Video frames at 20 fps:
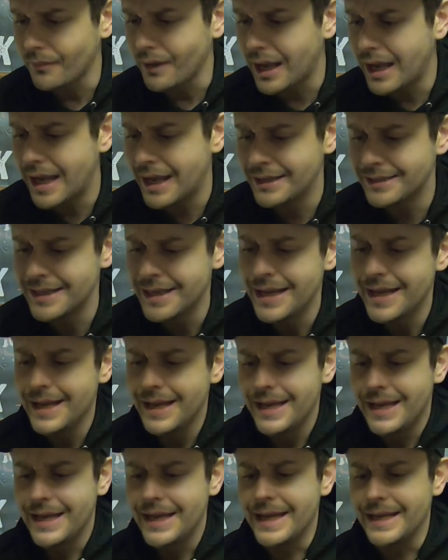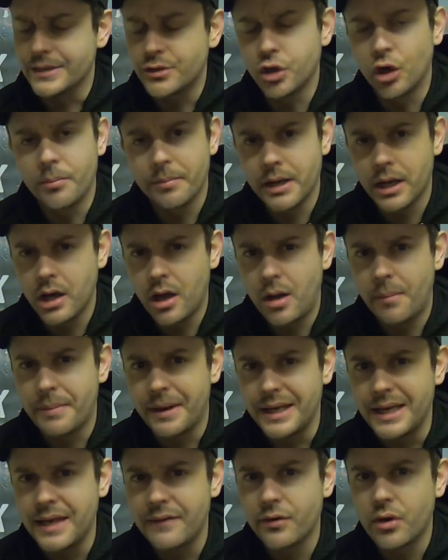And it taught me a lot, but
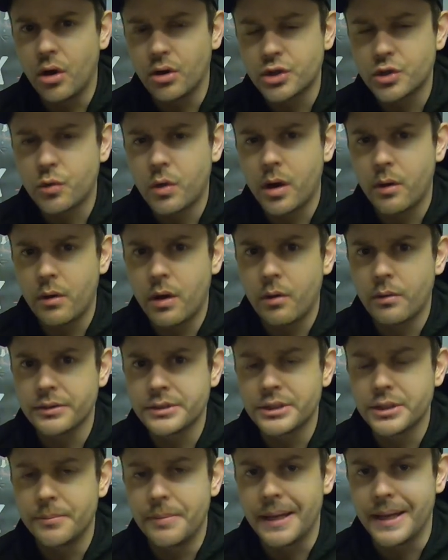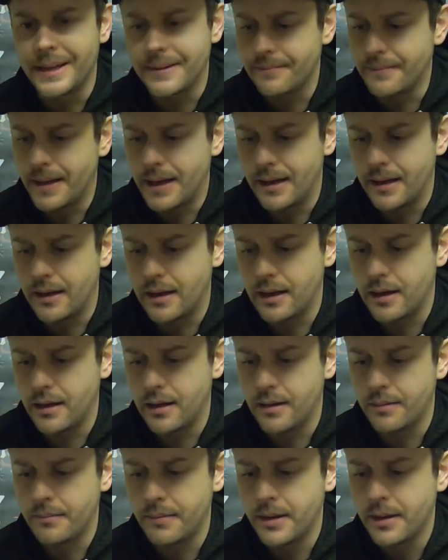it never got to quite where I wanted to be.
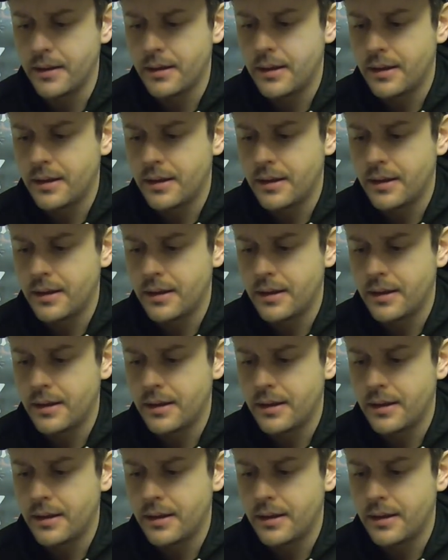Um,